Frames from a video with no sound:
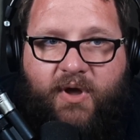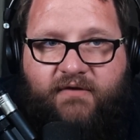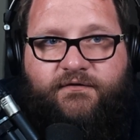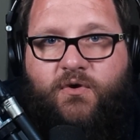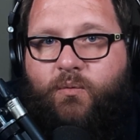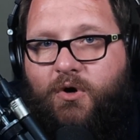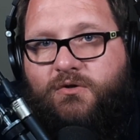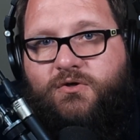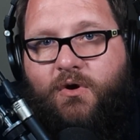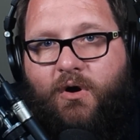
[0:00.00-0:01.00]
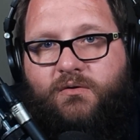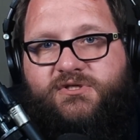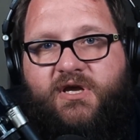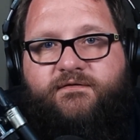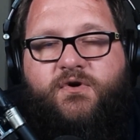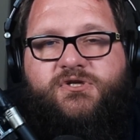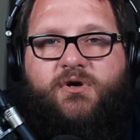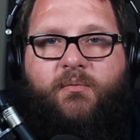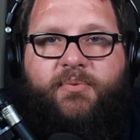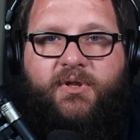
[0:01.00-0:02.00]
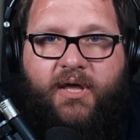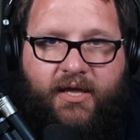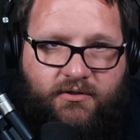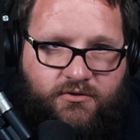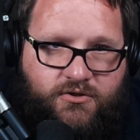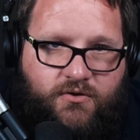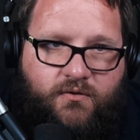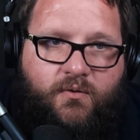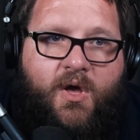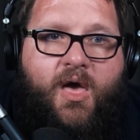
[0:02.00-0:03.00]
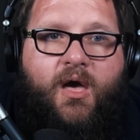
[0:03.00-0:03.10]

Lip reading: if you were to go, say, for example, into